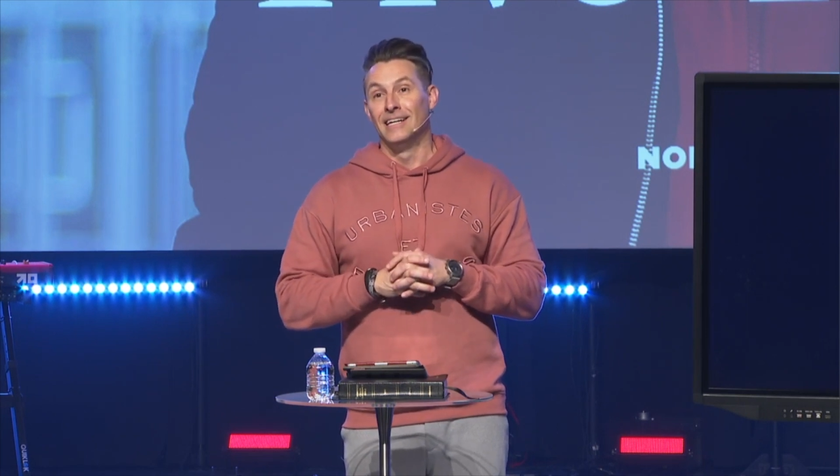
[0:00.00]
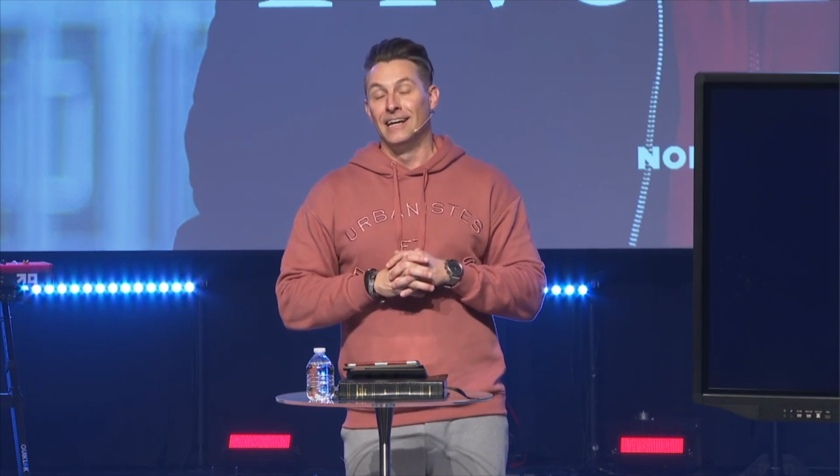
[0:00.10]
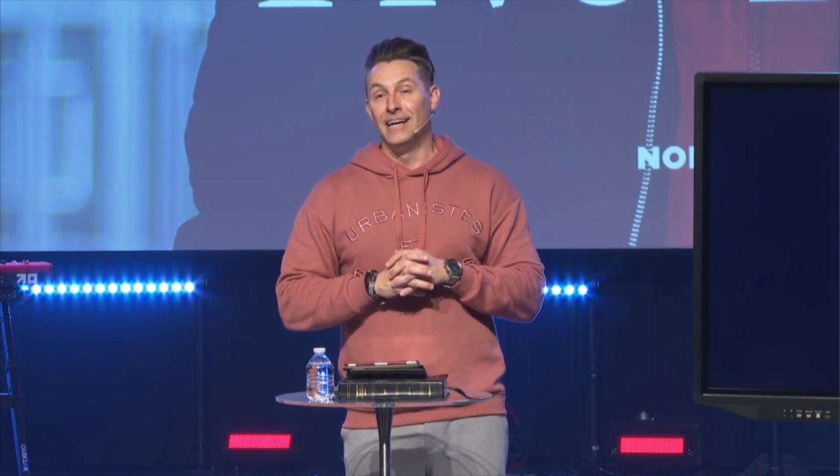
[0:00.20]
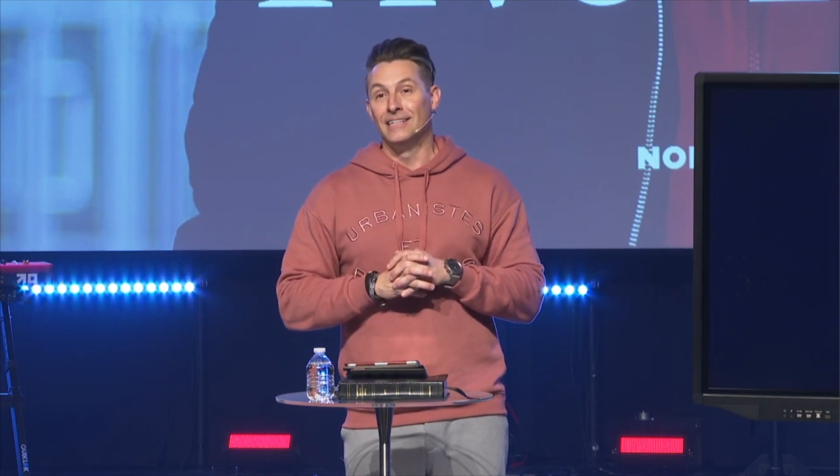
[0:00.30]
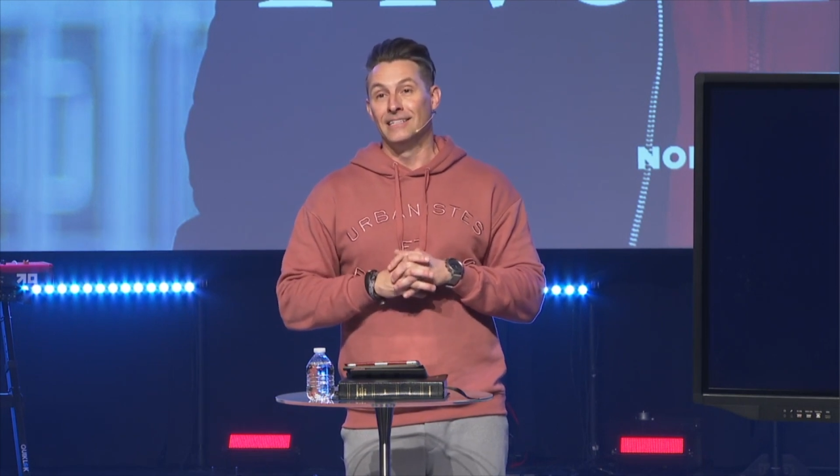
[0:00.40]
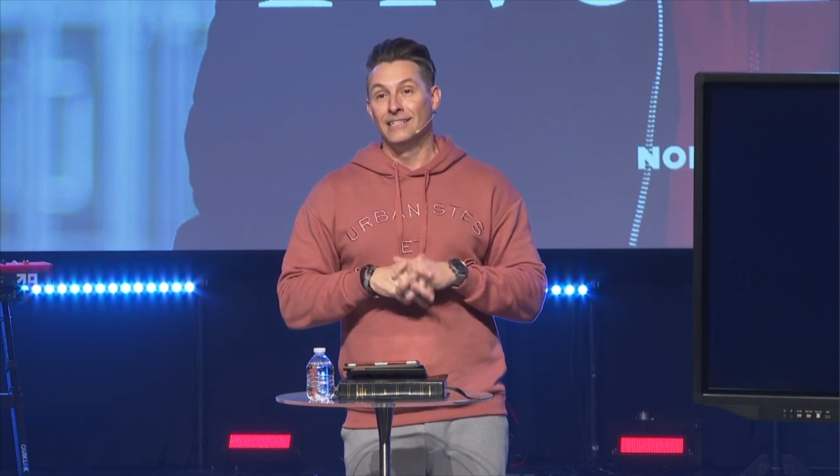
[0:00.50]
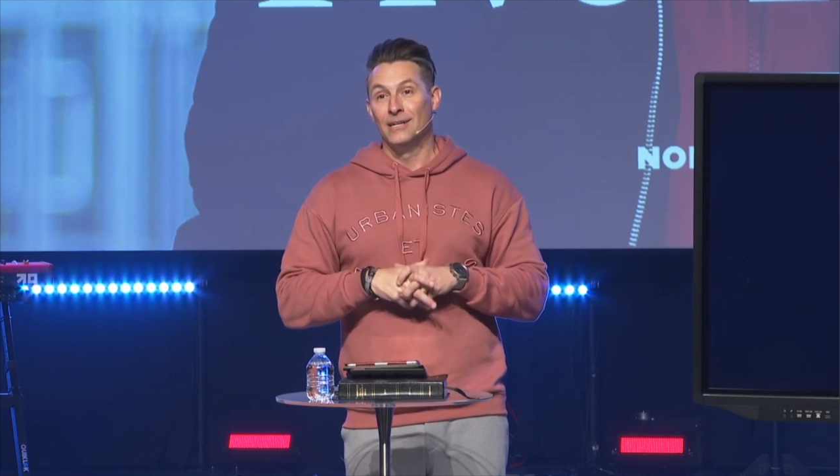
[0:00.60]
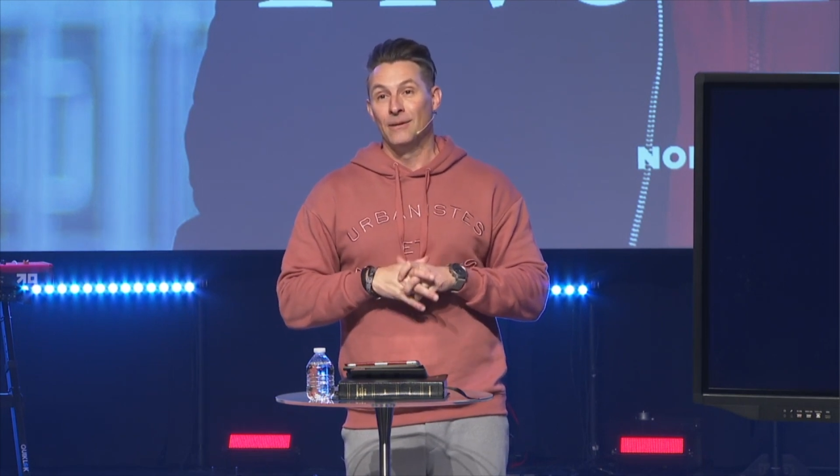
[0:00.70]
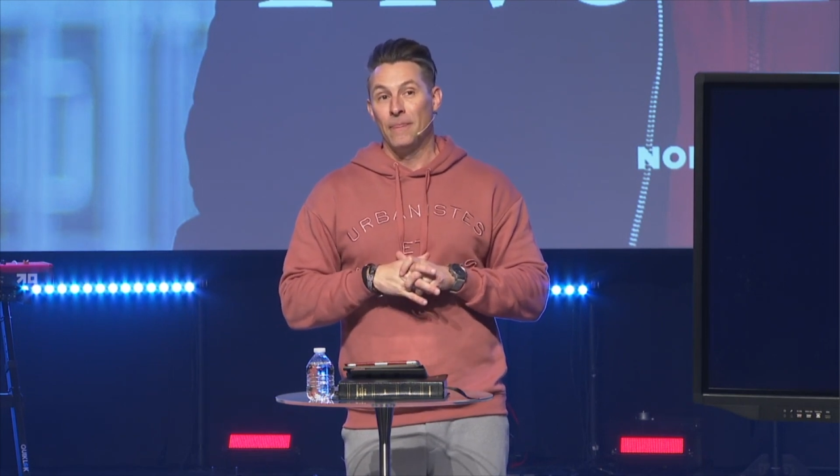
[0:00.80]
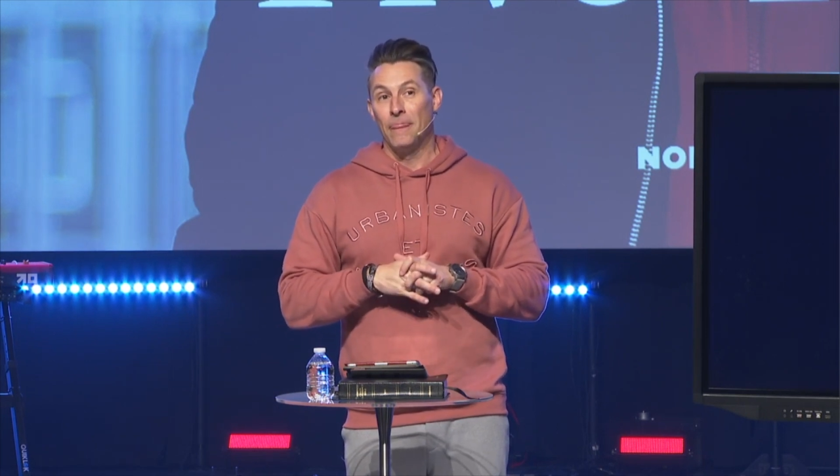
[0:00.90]
And
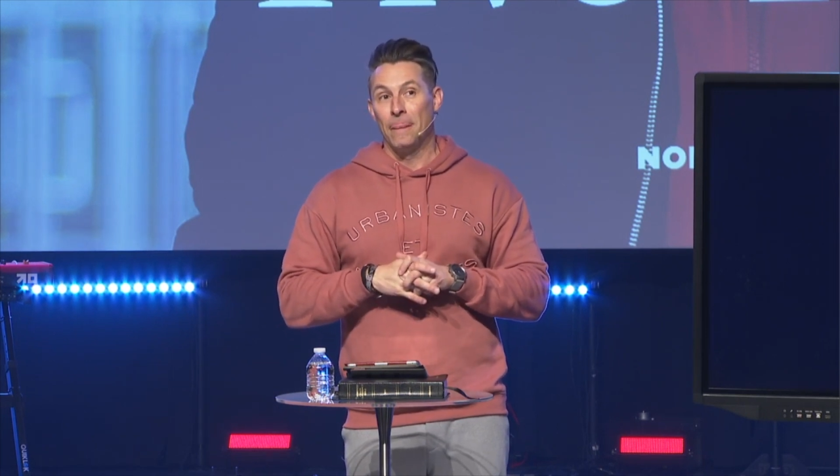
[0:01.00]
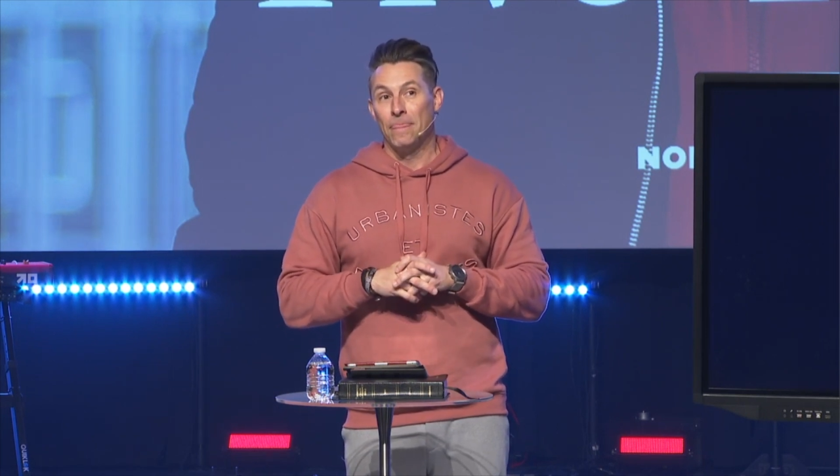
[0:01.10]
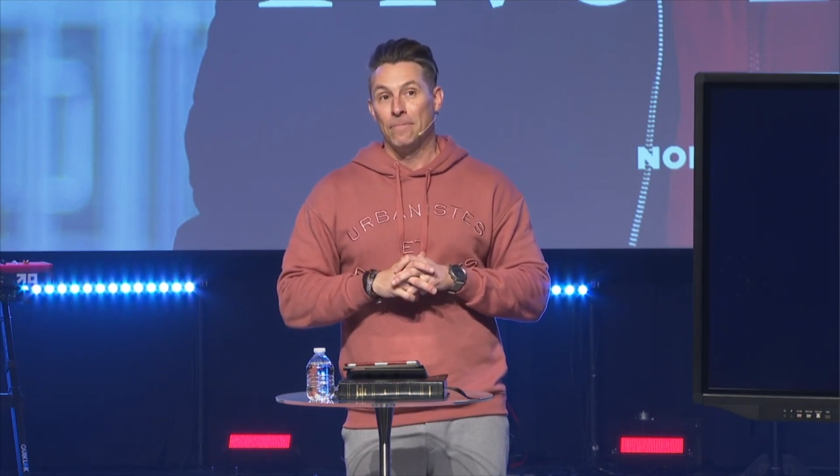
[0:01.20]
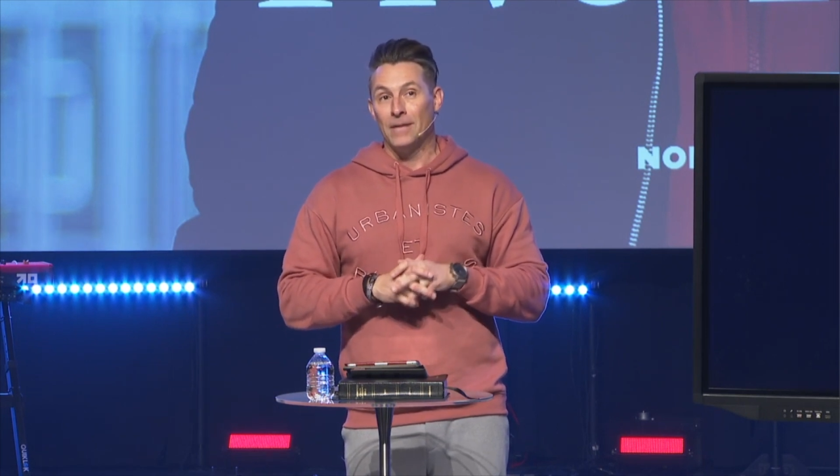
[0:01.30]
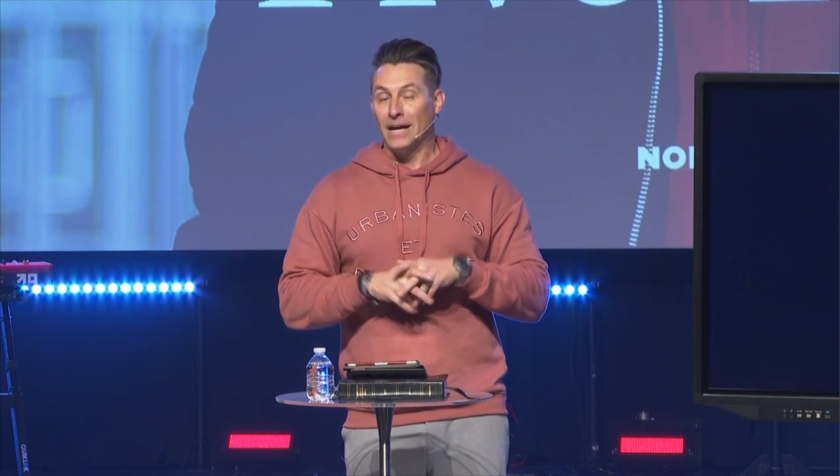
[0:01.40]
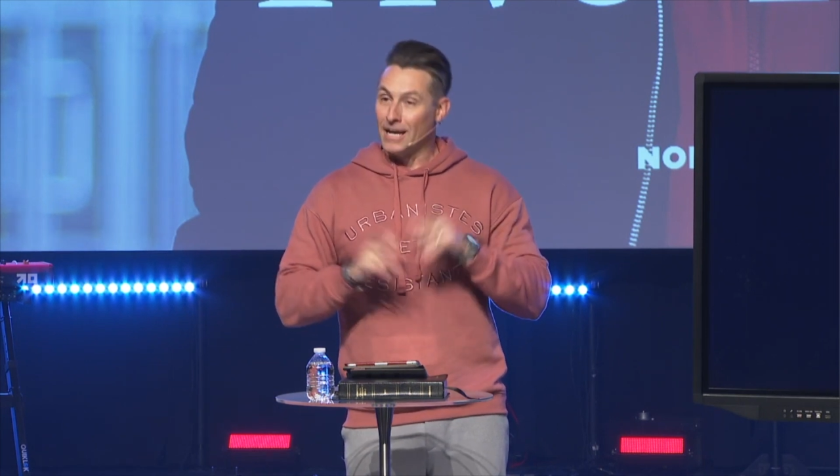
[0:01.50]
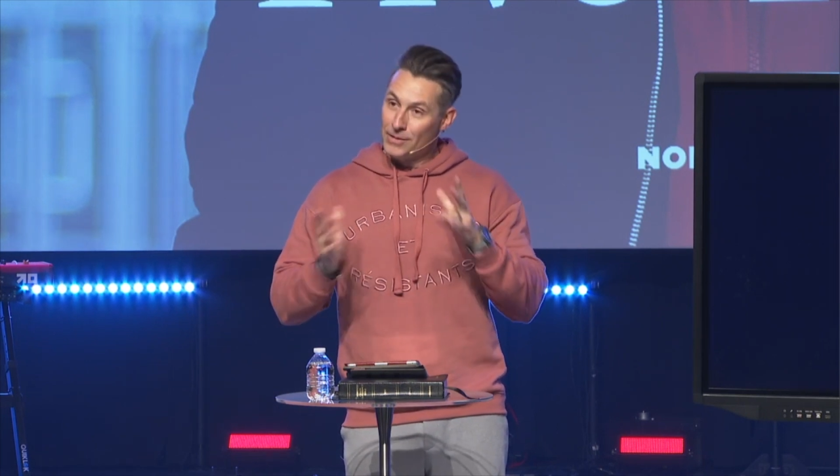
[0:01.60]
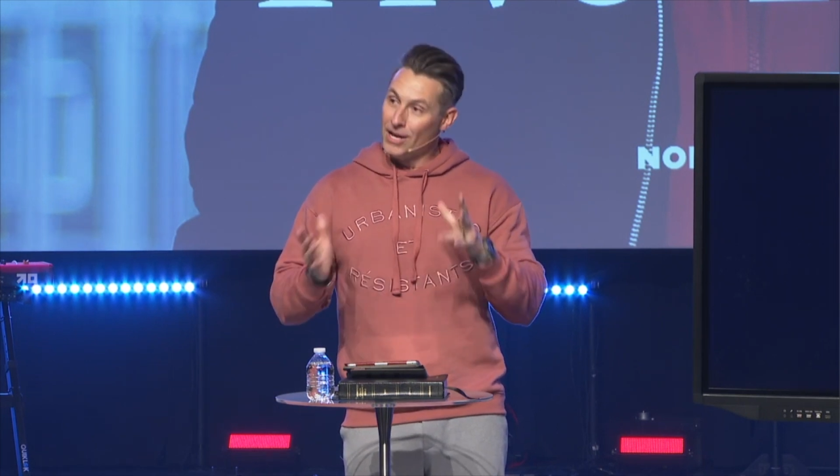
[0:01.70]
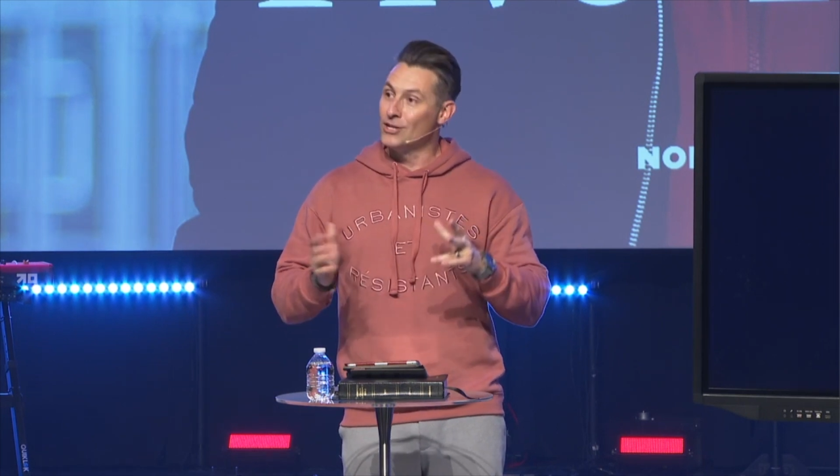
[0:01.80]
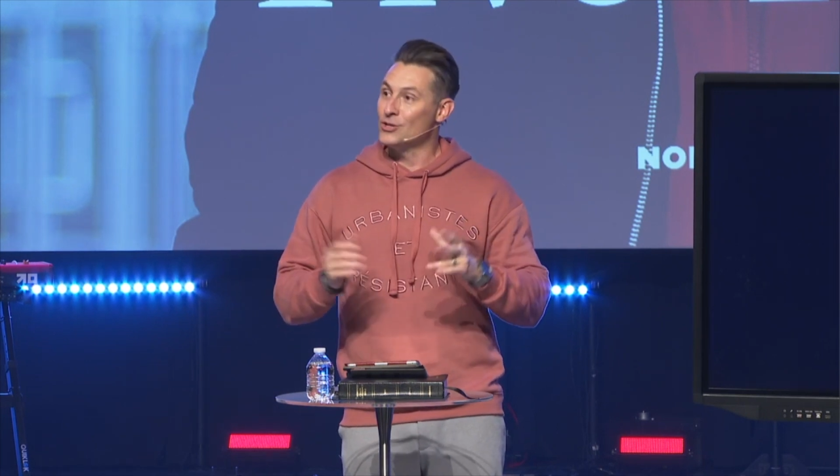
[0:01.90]
I got to
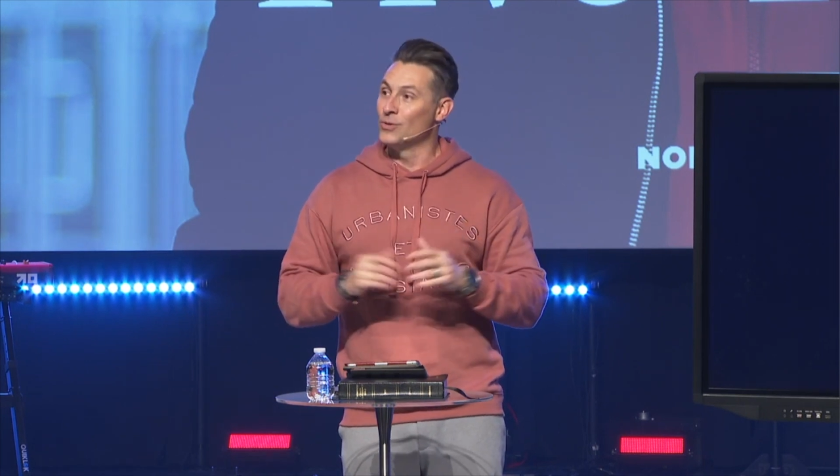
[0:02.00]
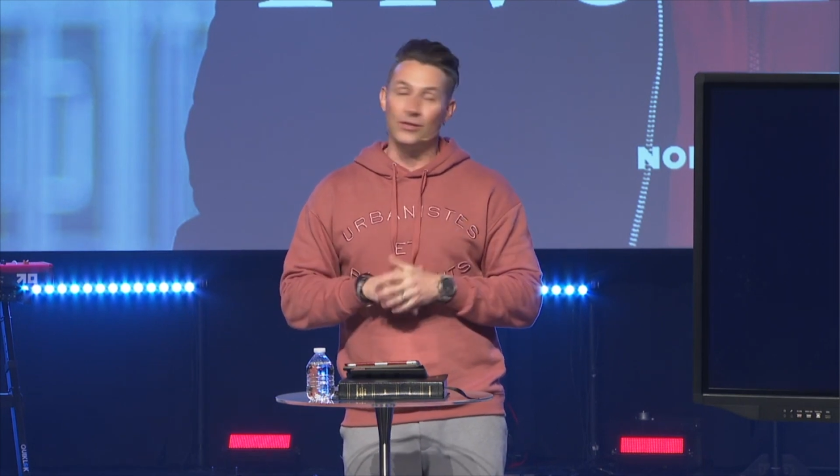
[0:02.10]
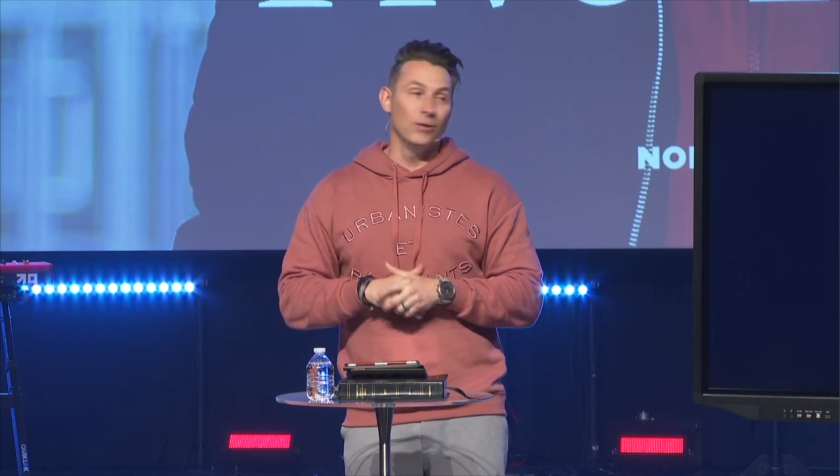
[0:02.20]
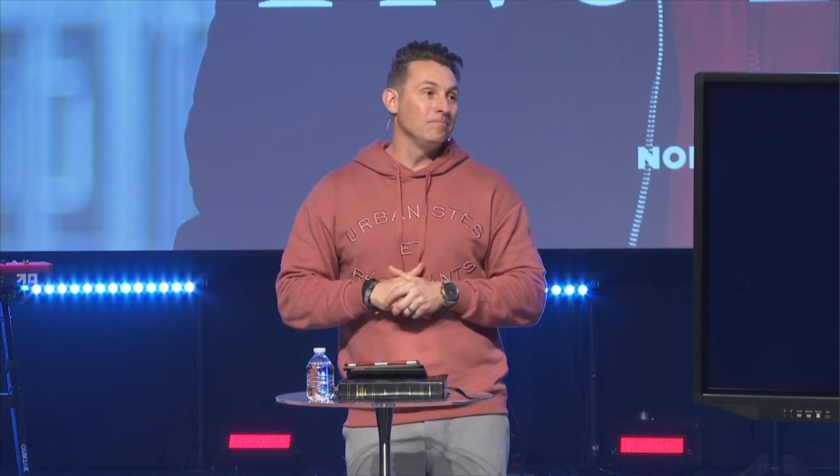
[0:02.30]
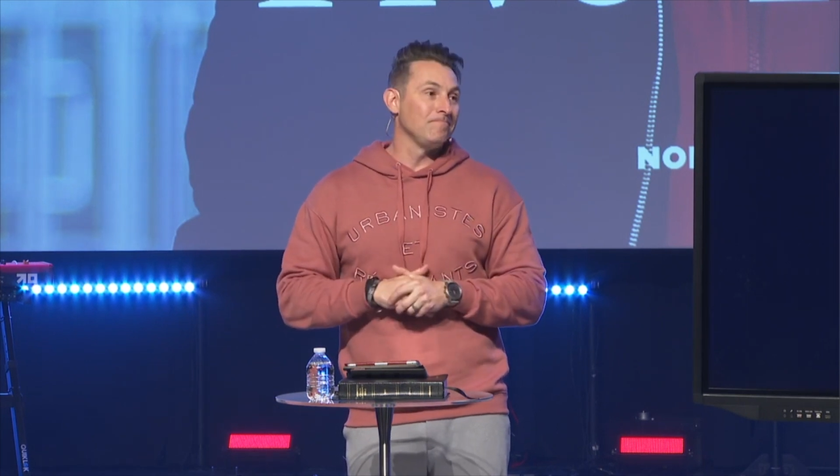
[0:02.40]
be honest with you.